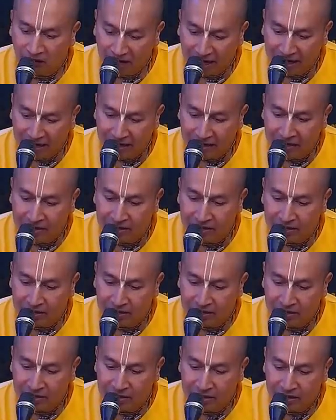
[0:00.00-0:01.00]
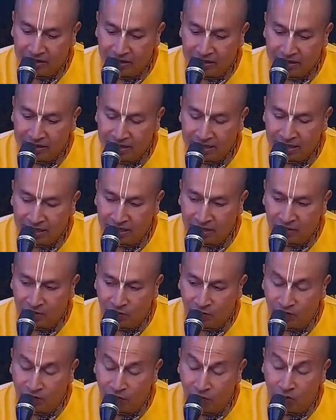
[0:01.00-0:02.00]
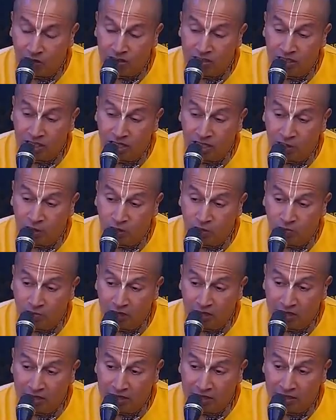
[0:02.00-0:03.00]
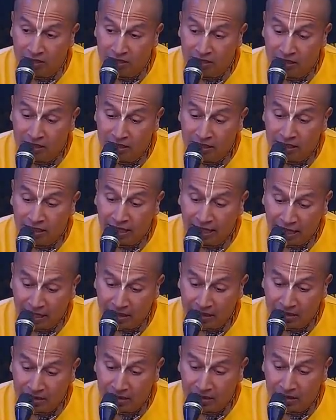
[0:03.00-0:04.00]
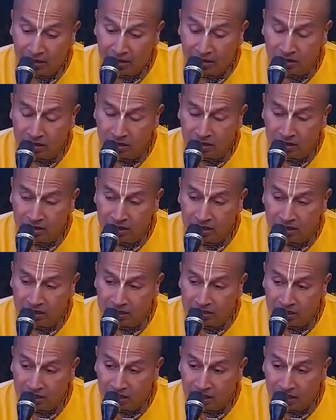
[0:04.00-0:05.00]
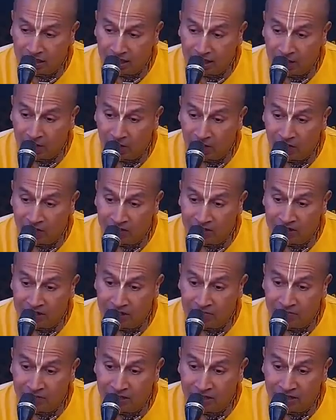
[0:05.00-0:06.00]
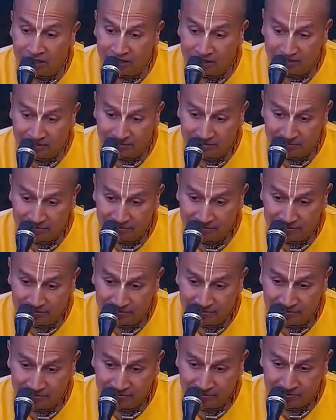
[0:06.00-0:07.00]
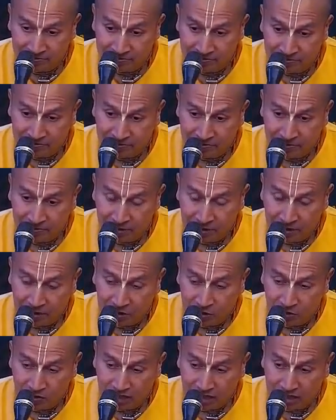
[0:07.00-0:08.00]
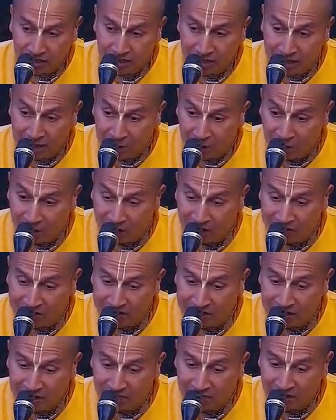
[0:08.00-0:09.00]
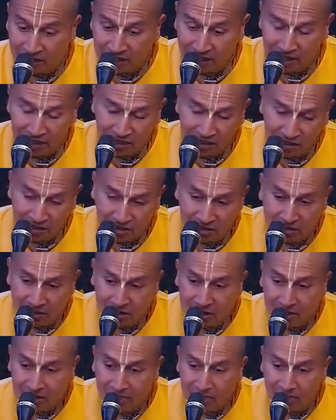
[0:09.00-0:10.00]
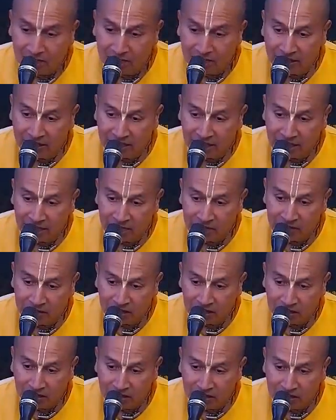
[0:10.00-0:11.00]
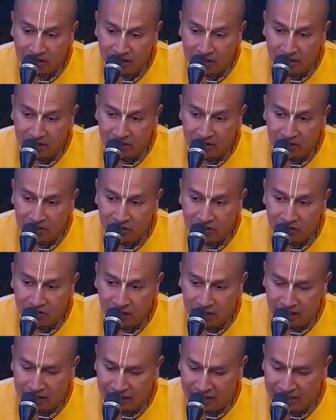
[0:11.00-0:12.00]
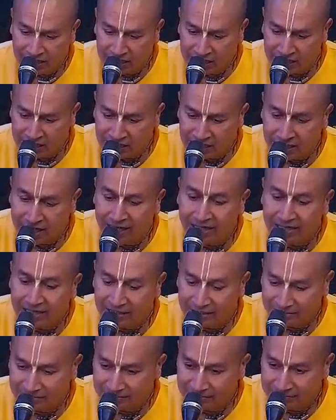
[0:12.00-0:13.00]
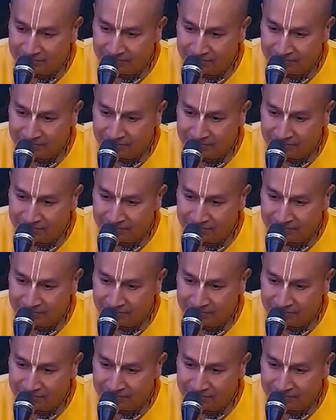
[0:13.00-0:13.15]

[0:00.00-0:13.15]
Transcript: pride, second, false argument, and third is lack of discrimination. So that lack of discrimination many times results, and each is connected,